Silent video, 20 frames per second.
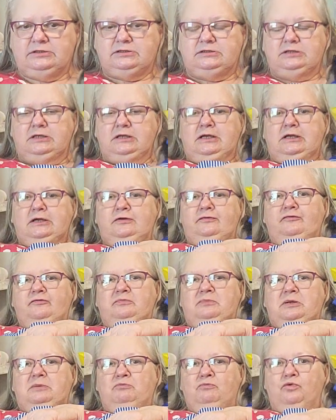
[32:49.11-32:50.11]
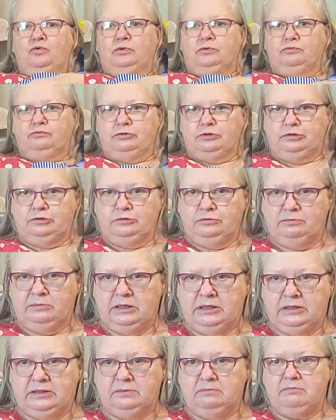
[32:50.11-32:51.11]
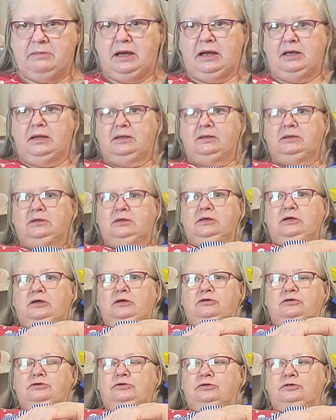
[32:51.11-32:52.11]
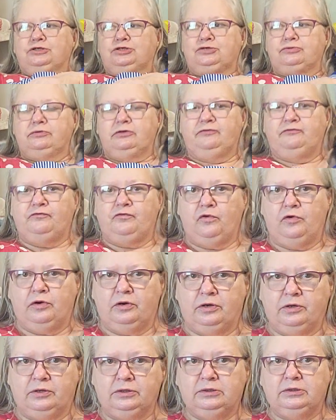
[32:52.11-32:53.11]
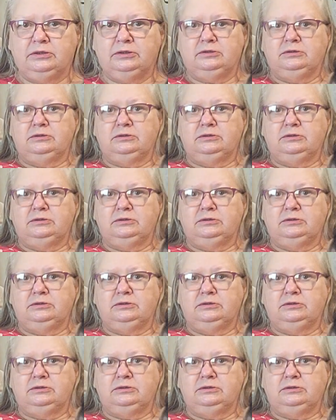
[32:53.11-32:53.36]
to give me more room in my nursery for